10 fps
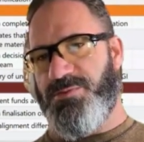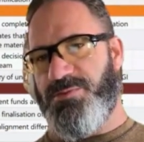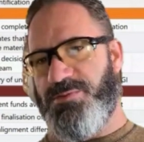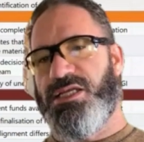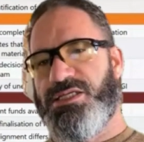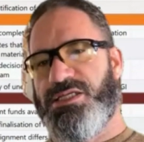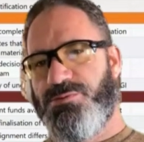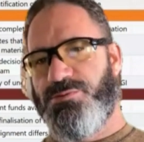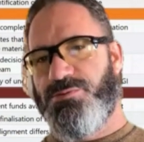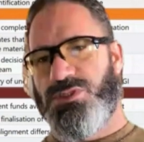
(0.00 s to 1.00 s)

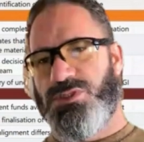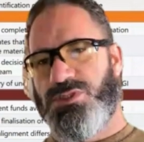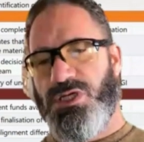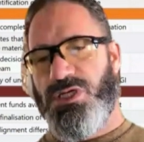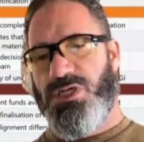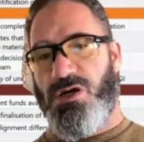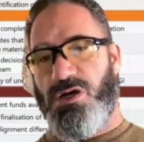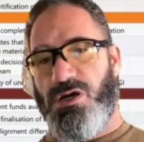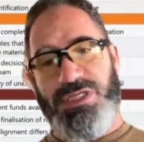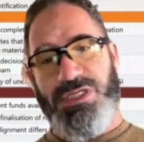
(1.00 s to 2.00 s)
dashboards are
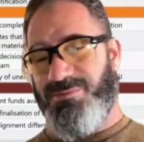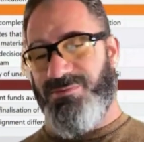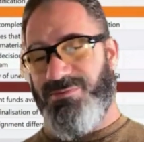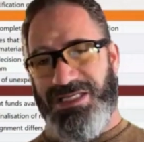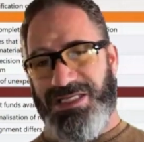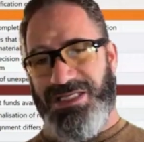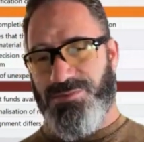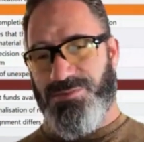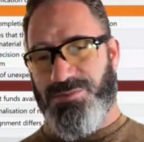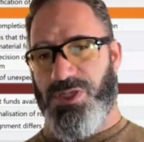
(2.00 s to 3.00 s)
extremely easy to
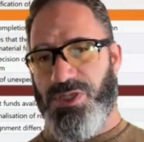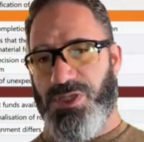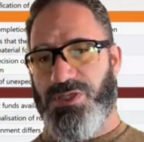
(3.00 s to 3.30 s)
build.